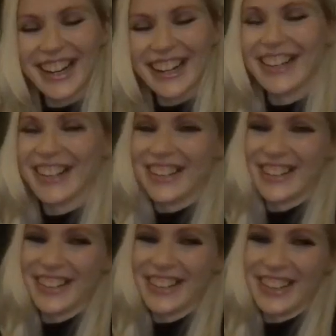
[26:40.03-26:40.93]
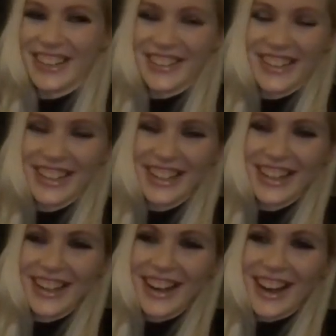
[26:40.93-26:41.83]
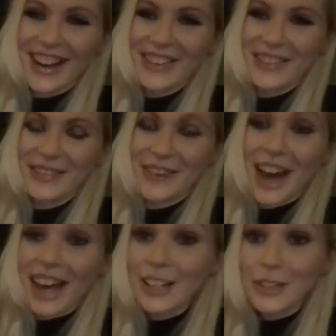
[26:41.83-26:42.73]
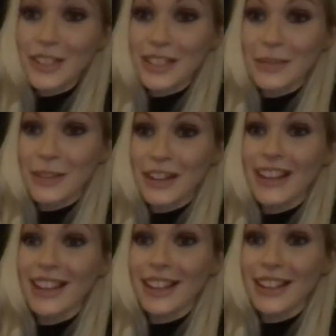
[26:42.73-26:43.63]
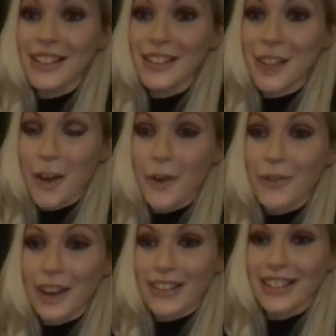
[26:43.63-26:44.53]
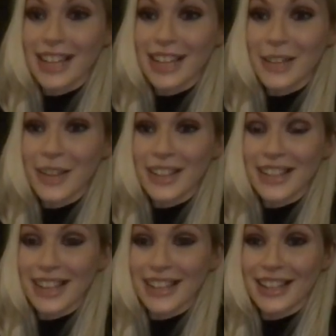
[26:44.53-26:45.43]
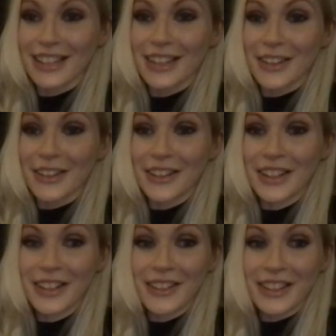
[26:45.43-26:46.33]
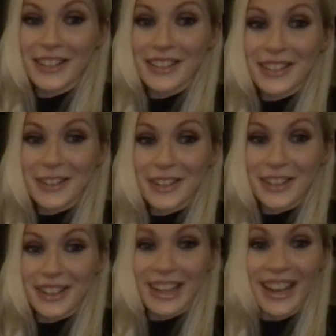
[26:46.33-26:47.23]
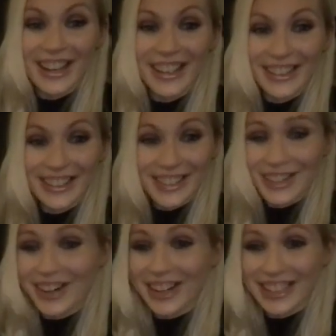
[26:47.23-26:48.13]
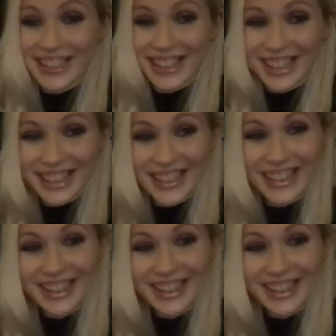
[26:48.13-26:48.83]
Oh no. I used to be like so fascinated by the Titanic though when I was younger, strangely.